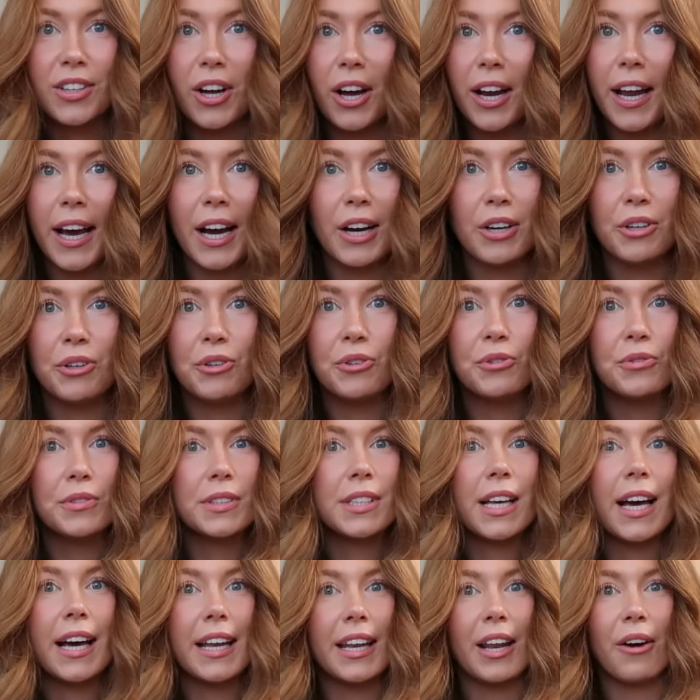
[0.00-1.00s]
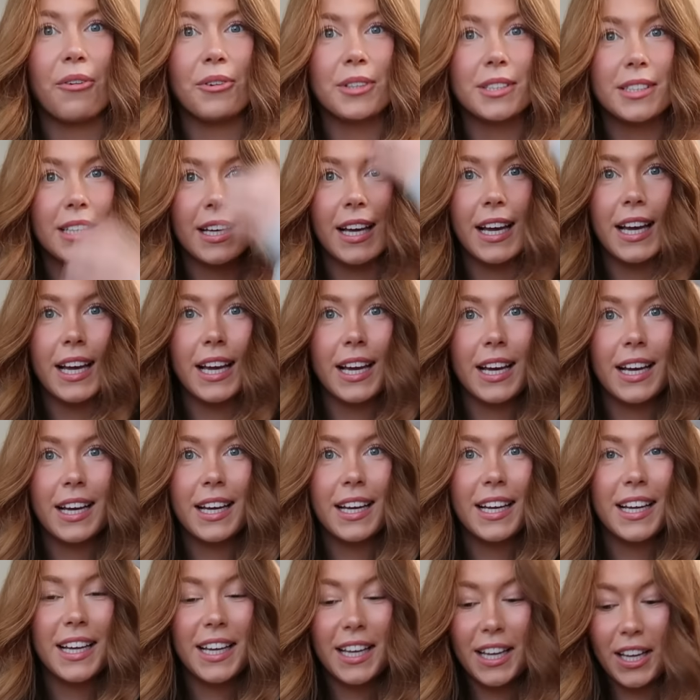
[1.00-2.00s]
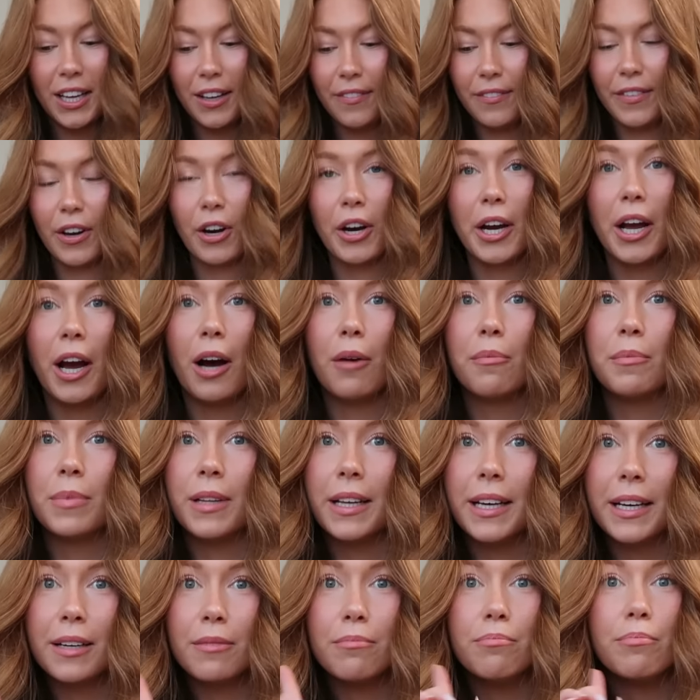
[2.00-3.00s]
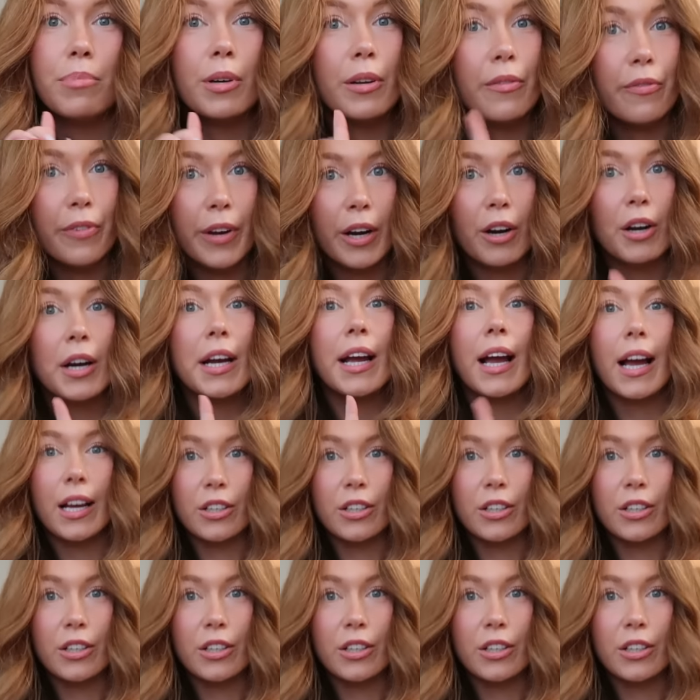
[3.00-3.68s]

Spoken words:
not how you use that. And I was like, very humbling, but very